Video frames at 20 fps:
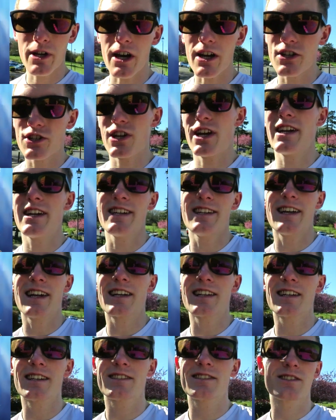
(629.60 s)
got a shiny
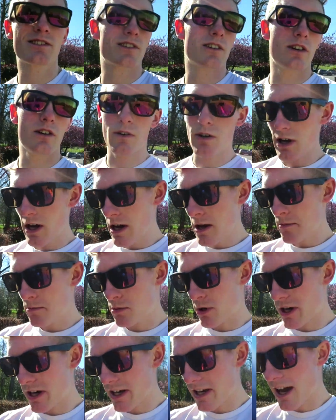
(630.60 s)
Diglett so
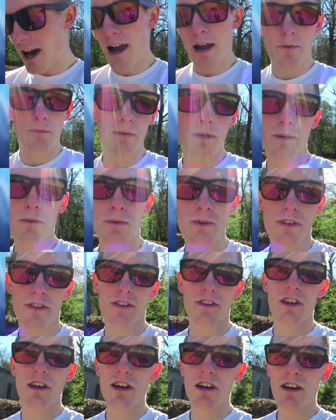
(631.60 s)
pretty happy with
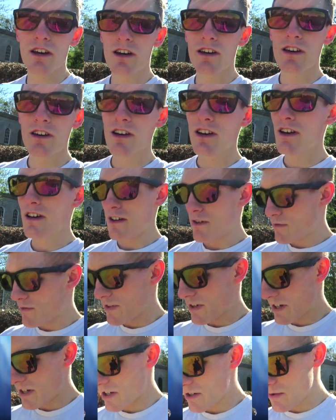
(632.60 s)
the
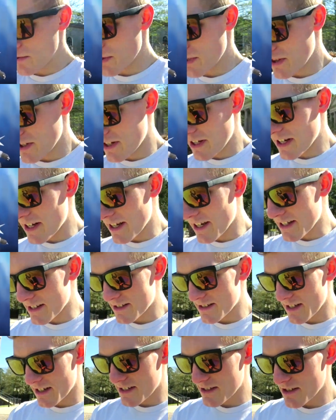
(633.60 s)
video with the daily
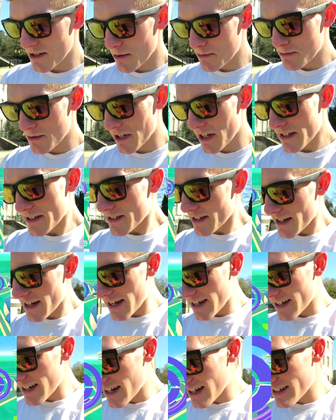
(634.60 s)
incense update
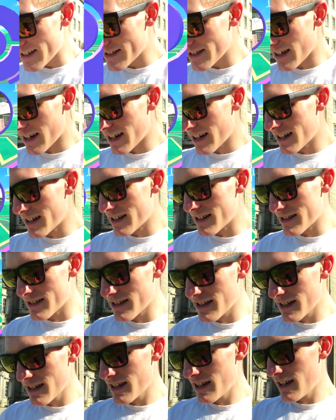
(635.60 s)
today guys and
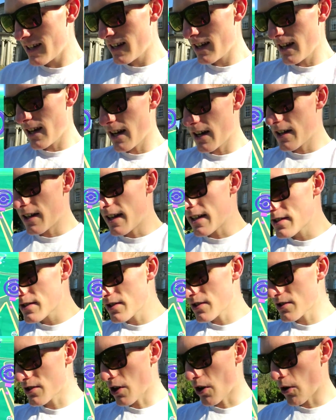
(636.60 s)
let's
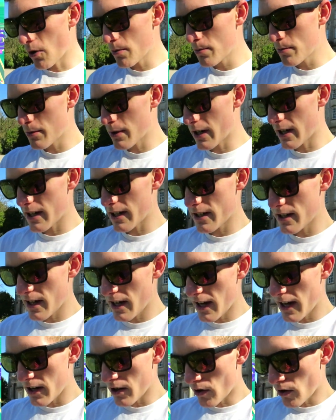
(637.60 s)
just hope that
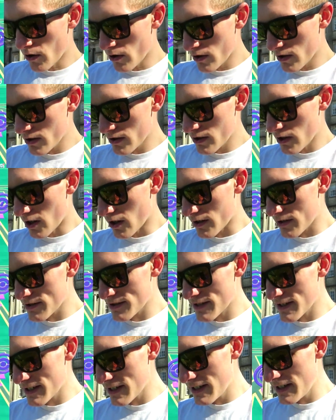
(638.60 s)
in all
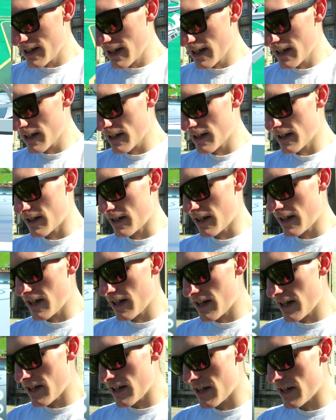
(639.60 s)
honesty
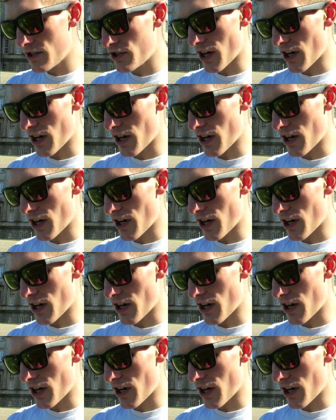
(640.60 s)
the